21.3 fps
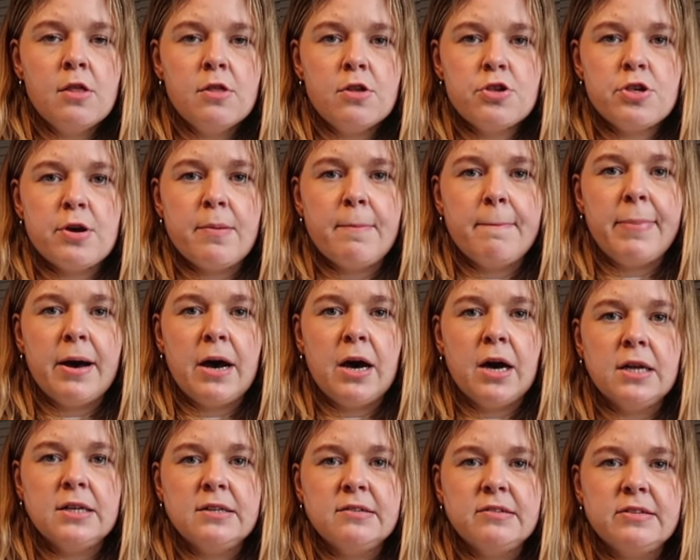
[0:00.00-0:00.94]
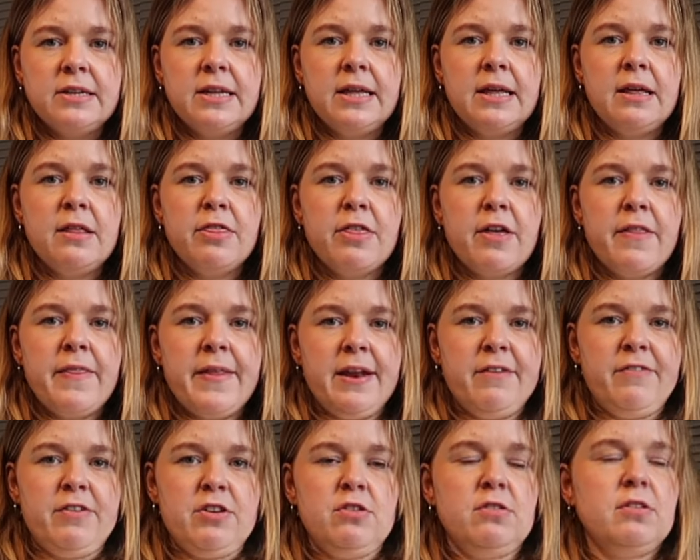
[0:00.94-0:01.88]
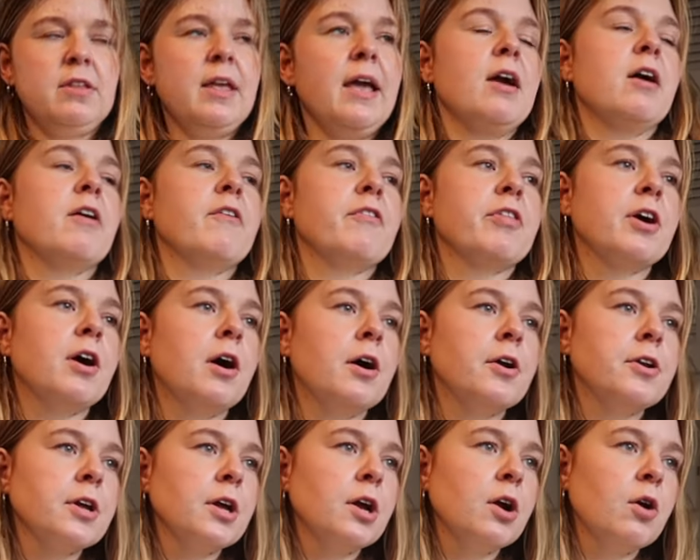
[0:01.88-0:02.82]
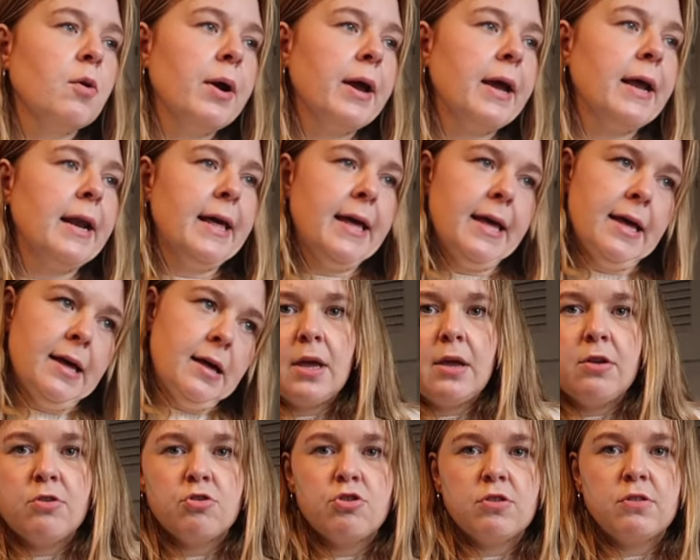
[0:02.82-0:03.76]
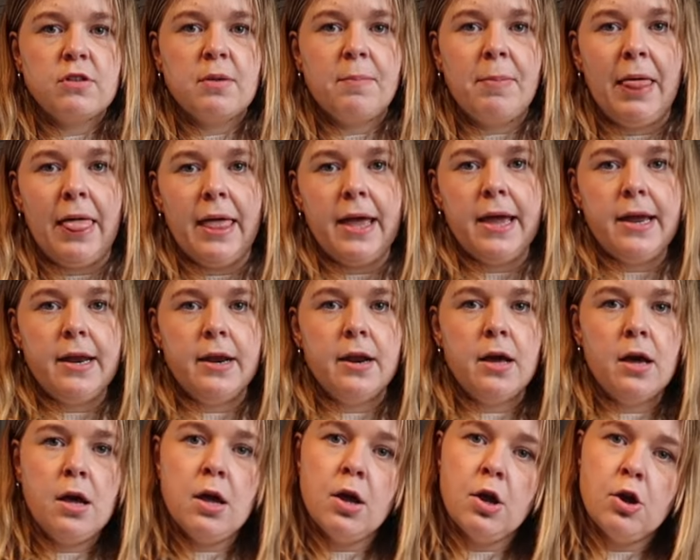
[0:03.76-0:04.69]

the jumper underneath and then if I just take off the cardigan quickly it is just a plain